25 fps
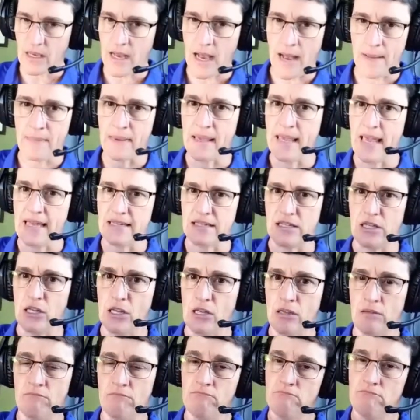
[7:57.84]

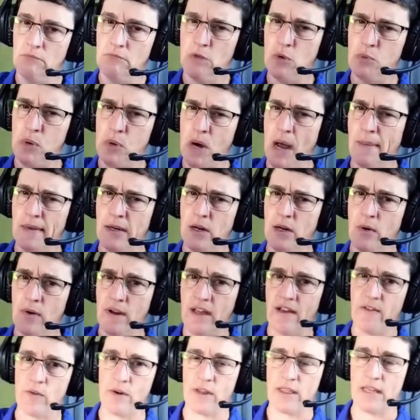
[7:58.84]
guessing you probably don't
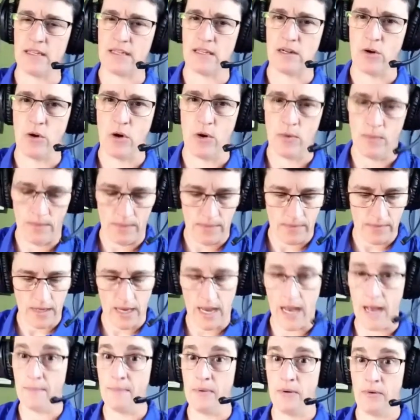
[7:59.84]
have one of these at home.
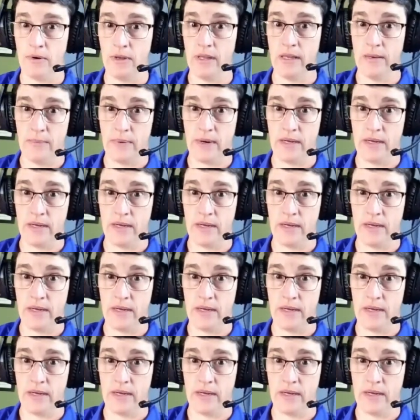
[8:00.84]
I'd be really impressed